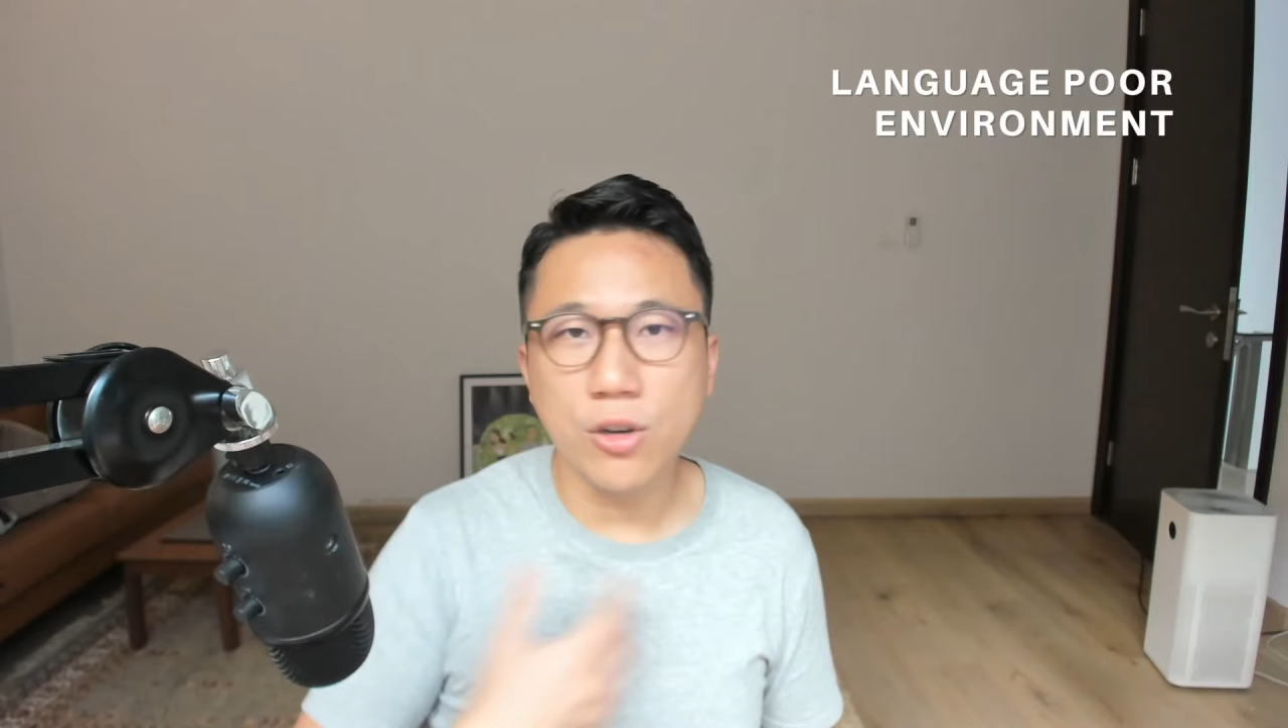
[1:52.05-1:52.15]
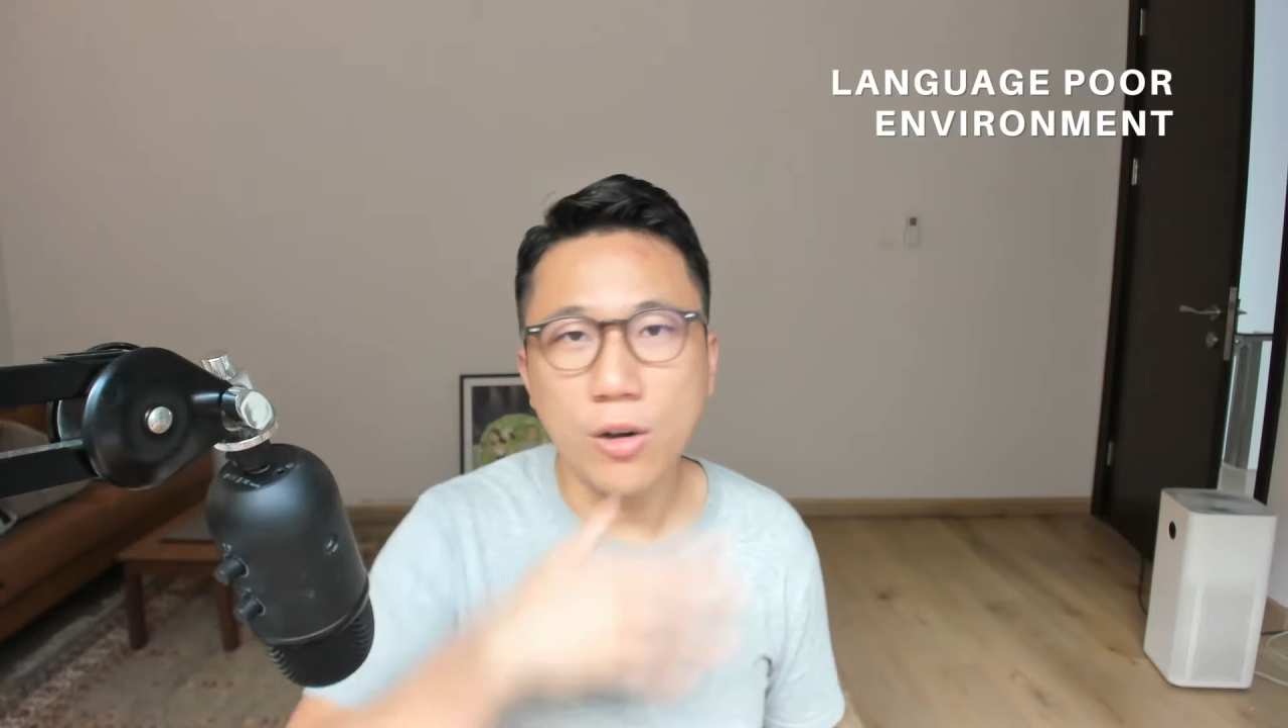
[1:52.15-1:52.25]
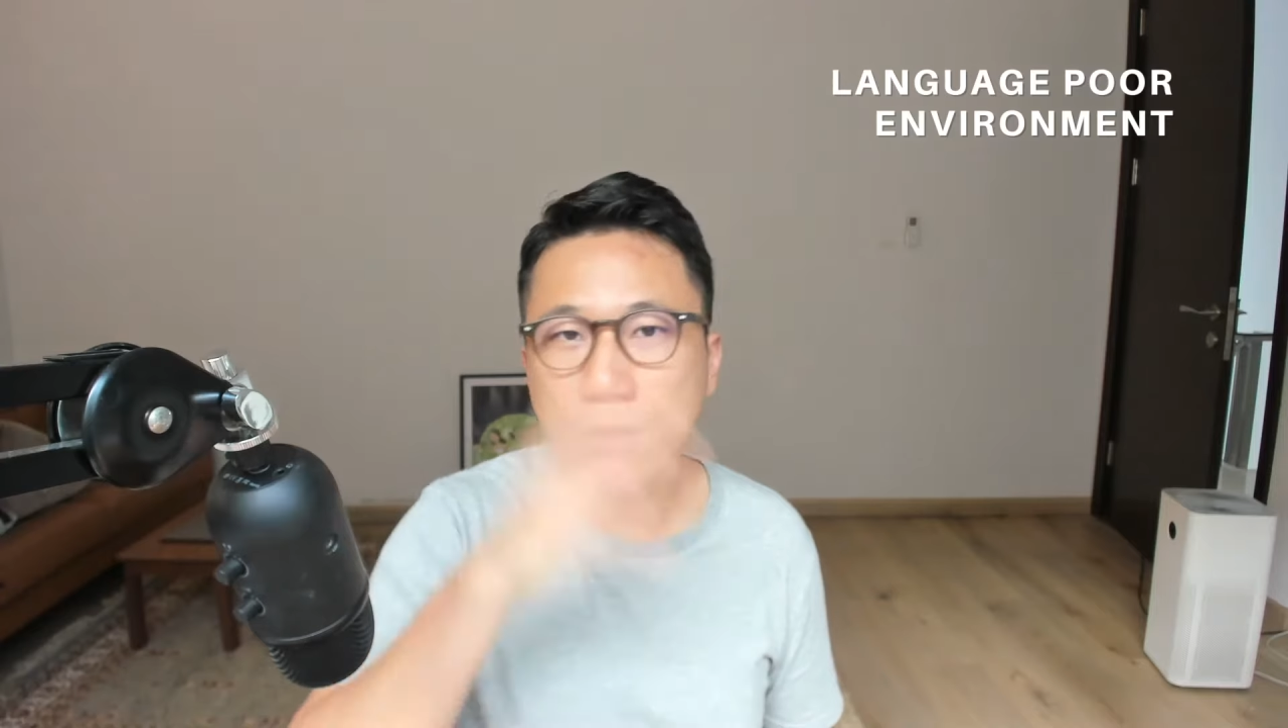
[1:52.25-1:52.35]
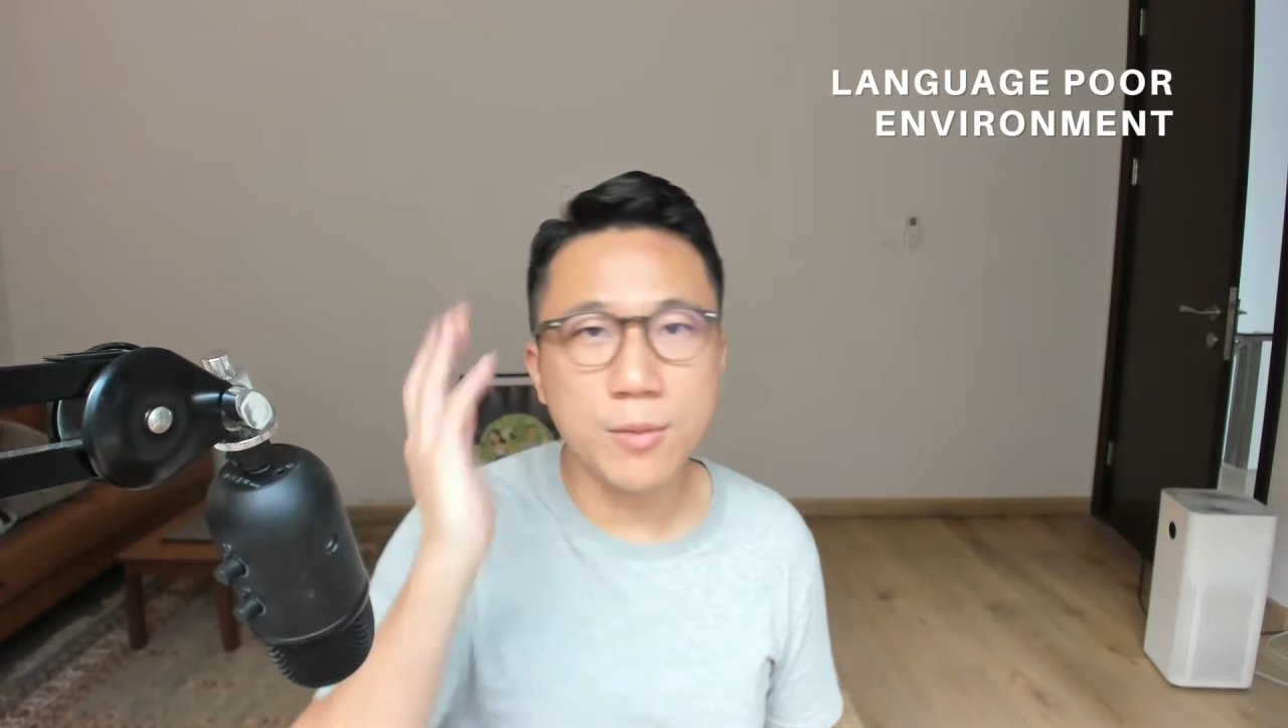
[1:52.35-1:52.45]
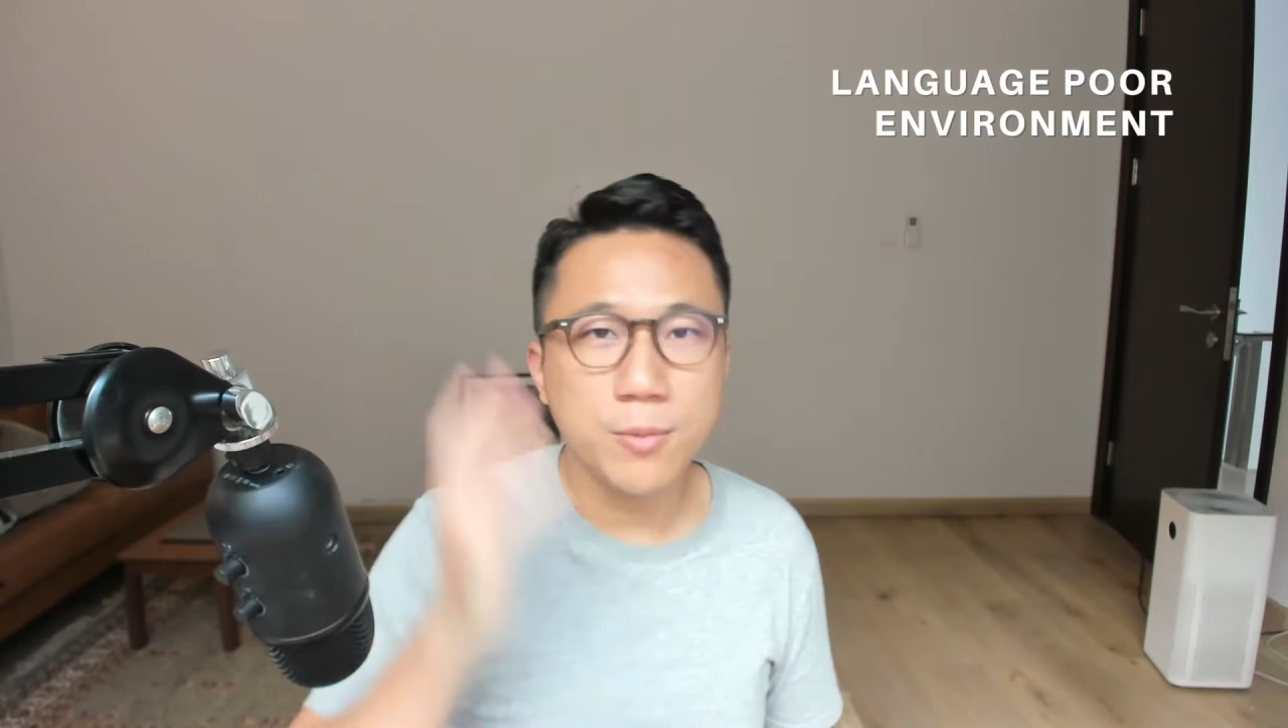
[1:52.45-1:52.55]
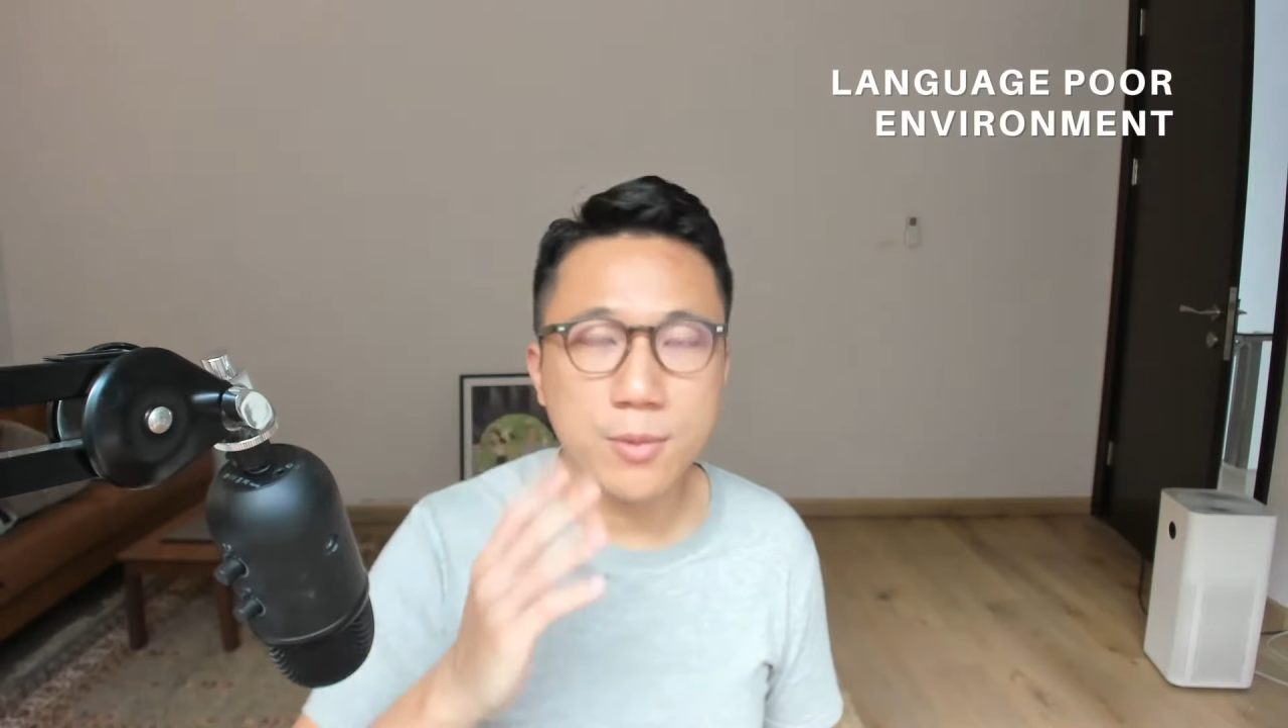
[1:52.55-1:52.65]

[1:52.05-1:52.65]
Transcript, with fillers: not only